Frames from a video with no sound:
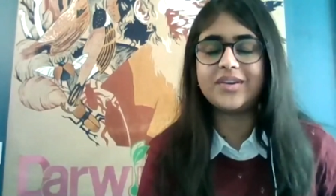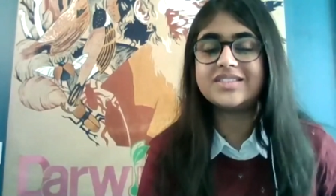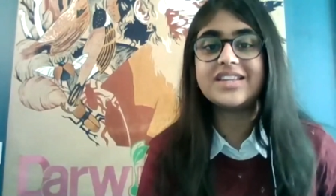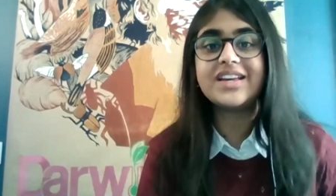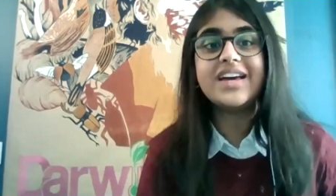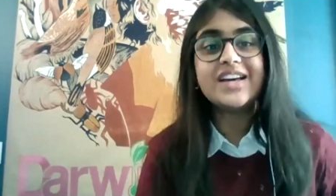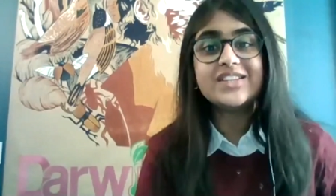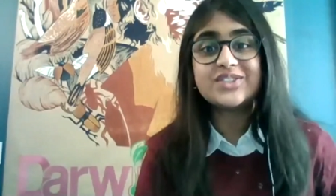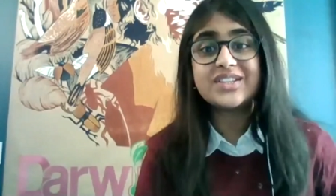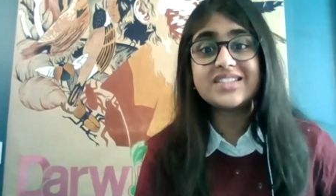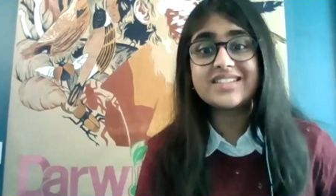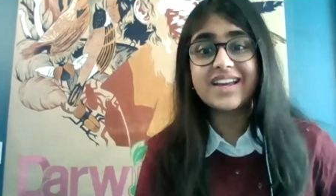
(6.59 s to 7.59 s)
It's
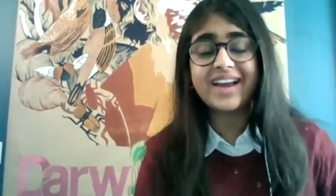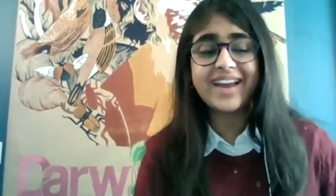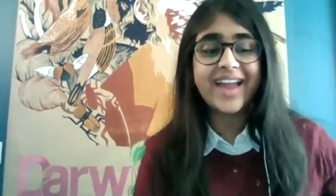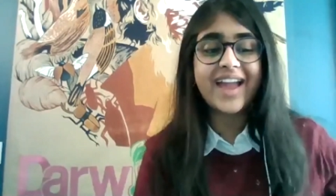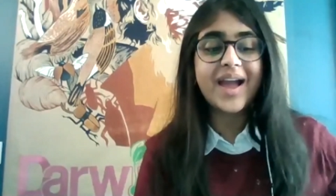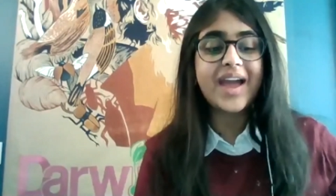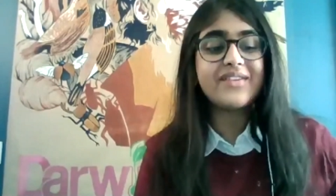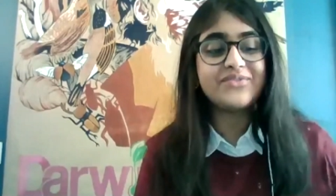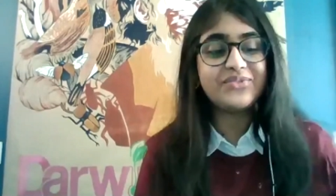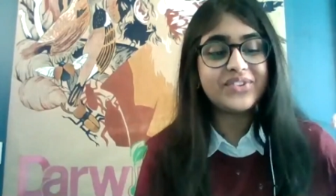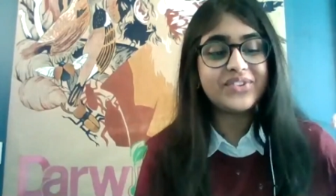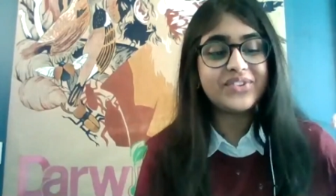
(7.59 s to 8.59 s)
just
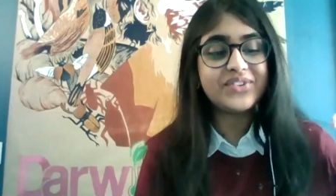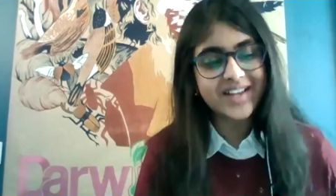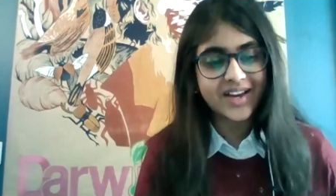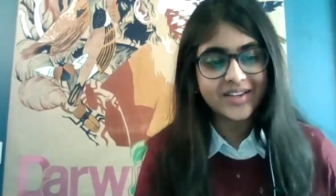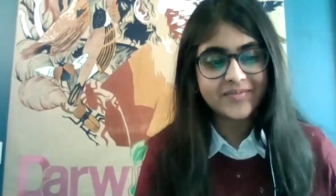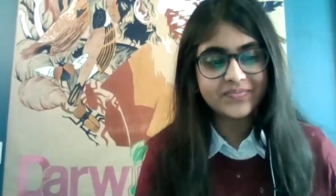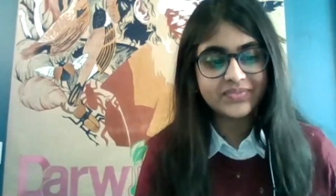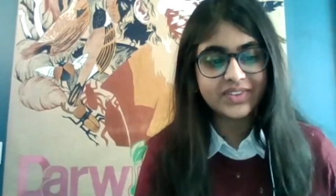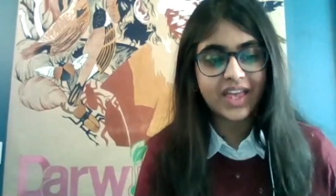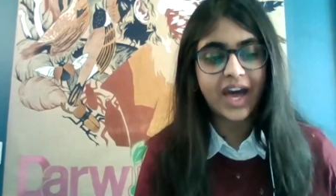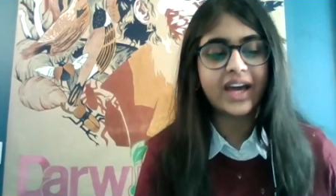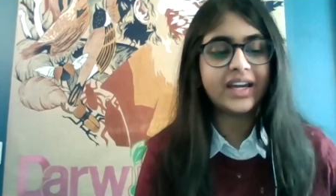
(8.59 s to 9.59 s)
every time
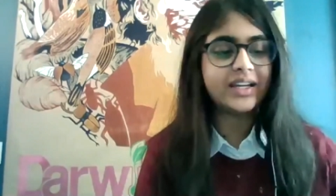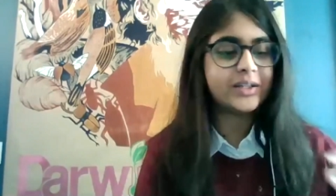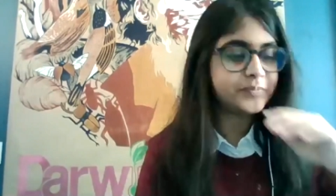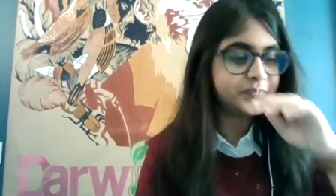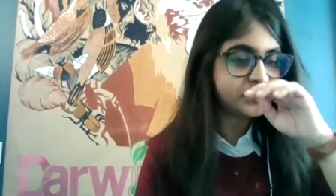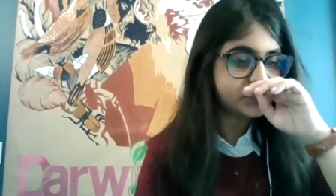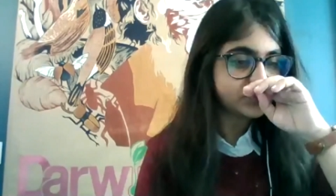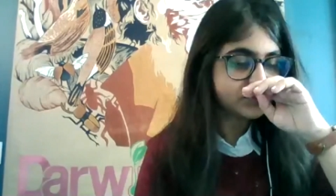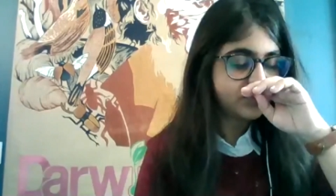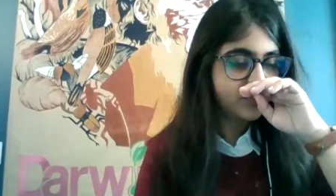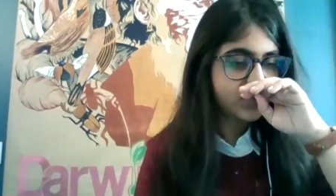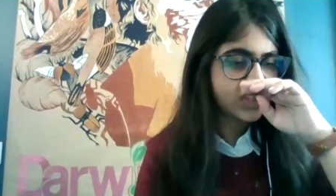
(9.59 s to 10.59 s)
I,
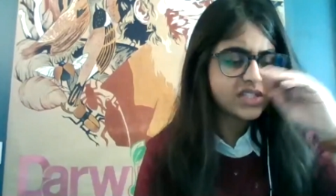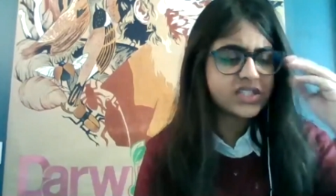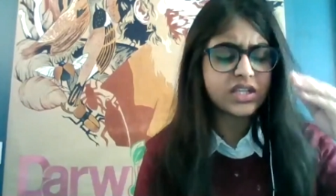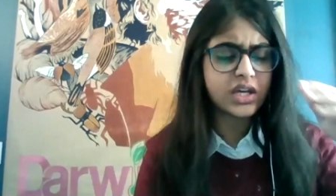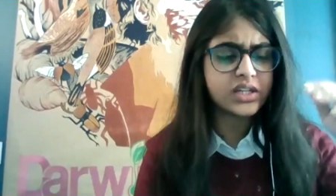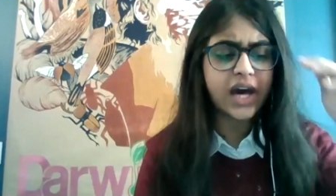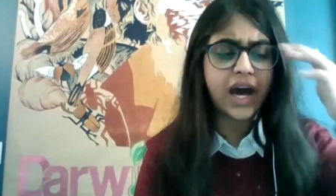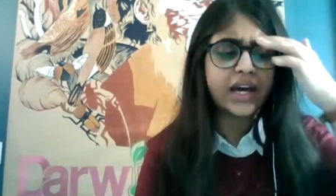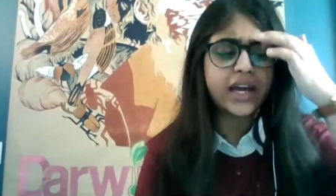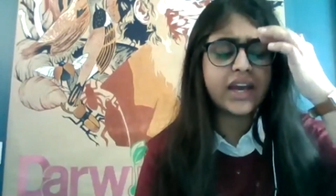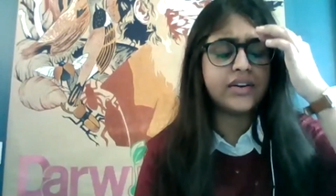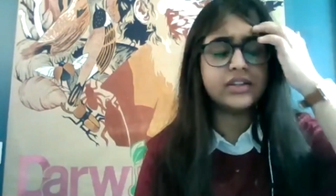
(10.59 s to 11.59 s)
I
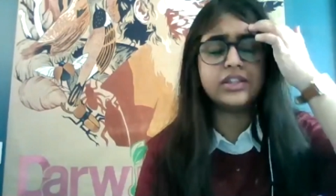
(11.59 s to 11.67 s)
it,